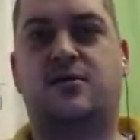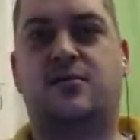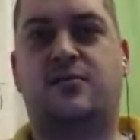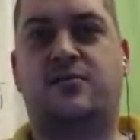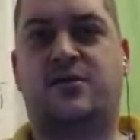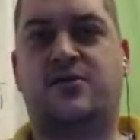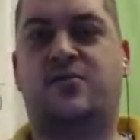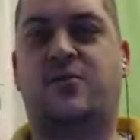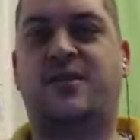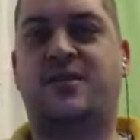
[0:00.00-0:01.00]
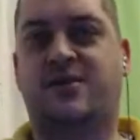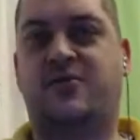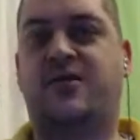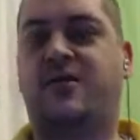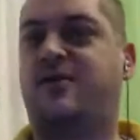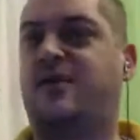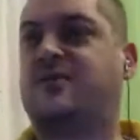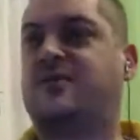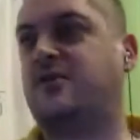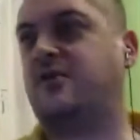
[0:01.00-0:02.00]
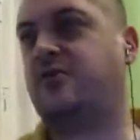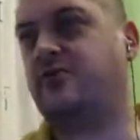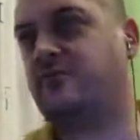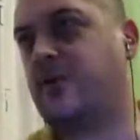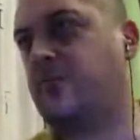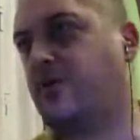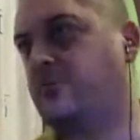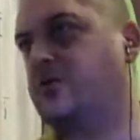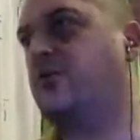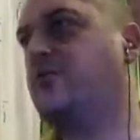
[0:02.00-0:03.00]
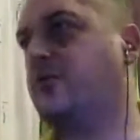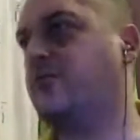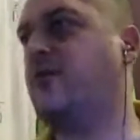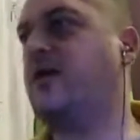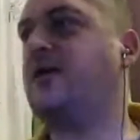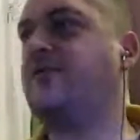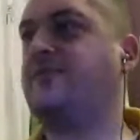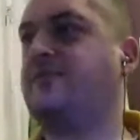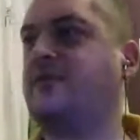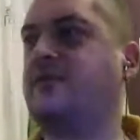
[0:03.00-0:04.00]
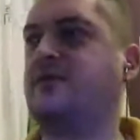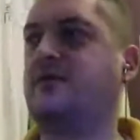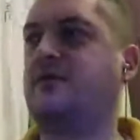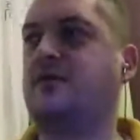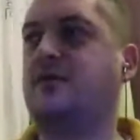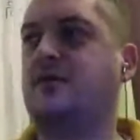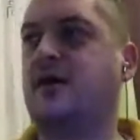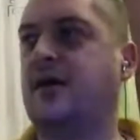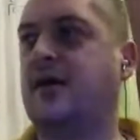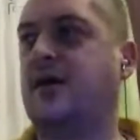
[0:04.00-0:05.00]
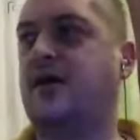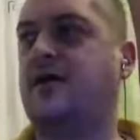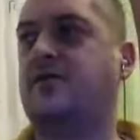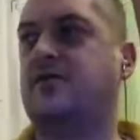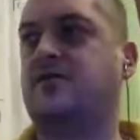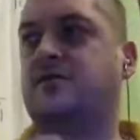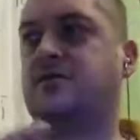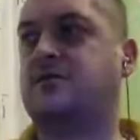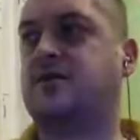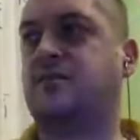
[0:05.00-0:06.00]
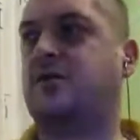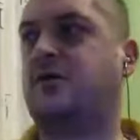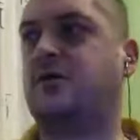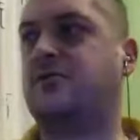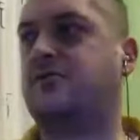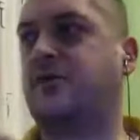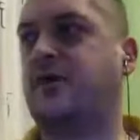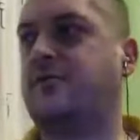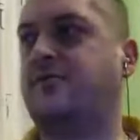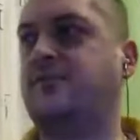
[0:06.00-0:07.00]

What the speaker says: to the window, and the next thing I can remember, I was on the craft, uh, some kind of craft,